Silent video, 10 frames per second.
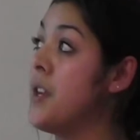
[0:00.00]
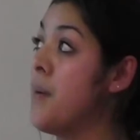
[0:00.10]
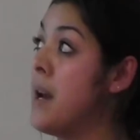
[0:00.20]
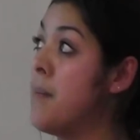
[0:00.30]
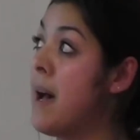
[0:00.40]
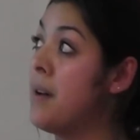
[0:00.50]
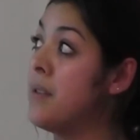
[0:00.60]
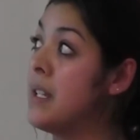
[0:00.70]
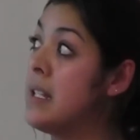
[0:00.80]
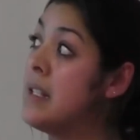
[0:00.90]
the UN
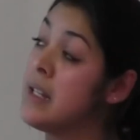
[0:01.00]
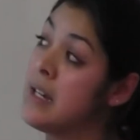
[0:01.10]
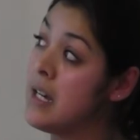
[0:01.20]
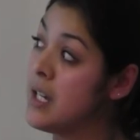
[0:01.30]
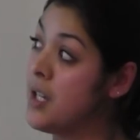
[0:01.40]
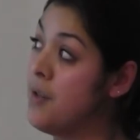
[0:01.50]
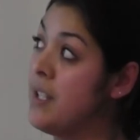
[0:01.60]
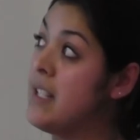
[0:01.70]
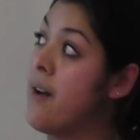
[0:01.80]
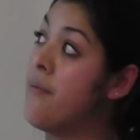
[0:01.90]
about this.
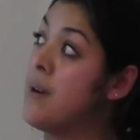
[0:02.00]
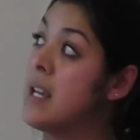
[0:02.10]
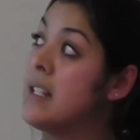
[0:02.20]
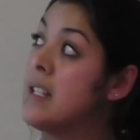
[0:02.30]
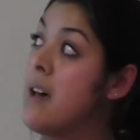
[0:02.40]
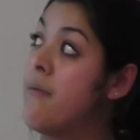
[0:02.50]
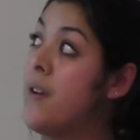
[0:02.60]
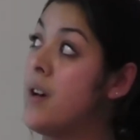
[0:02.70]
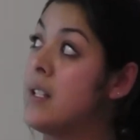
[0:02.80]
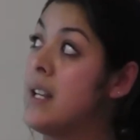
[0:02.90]
UNICEF released their
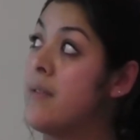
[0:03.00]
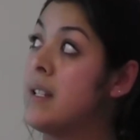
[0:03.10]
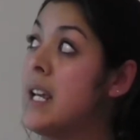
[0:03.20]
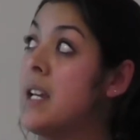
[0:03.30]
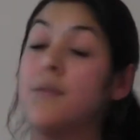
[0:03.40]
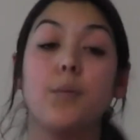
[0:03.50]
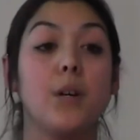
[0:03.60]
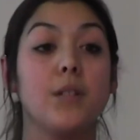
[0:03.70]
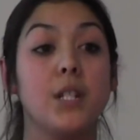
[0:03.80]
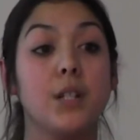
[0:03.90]
first ever State of the
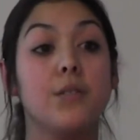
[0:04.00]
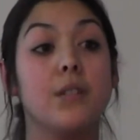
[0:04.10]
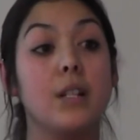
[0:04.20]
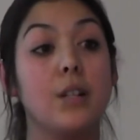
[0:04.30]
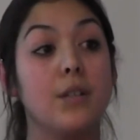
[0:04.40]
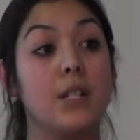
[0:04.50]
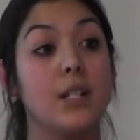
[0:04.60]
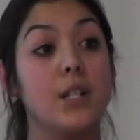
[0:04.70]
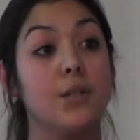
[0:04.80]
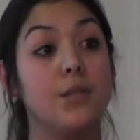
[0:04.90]
World's Children that looked
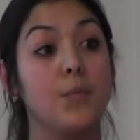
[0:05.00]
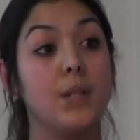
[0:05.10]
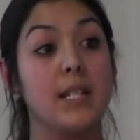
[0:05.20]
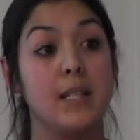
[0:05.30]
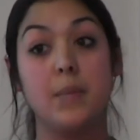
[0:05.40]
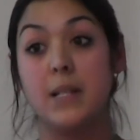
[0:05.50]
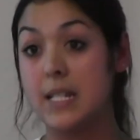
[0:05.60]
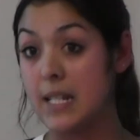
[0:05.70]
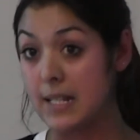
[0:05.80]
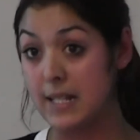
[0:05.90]
at children with
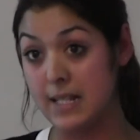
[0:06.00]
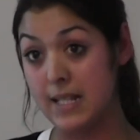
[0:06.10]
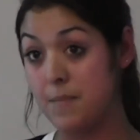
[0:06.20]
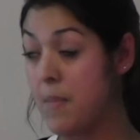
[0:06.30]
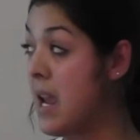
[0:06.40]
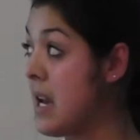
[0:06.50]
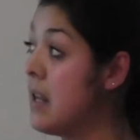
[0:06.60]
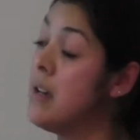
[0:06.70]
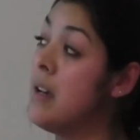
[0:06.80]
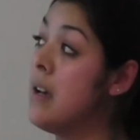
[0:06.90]
disabilities as its
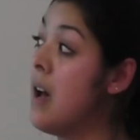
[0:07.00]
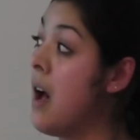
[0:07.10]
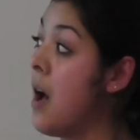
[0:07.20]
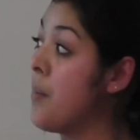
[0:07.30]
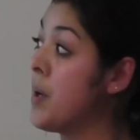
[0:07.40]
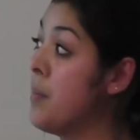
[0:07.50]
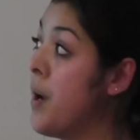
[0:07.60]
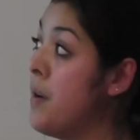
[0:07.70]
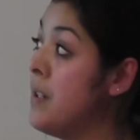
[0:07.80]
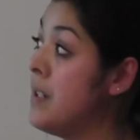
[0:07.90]
main
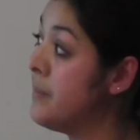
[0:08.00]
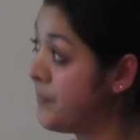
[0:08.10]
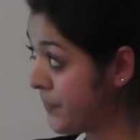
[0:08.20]
component.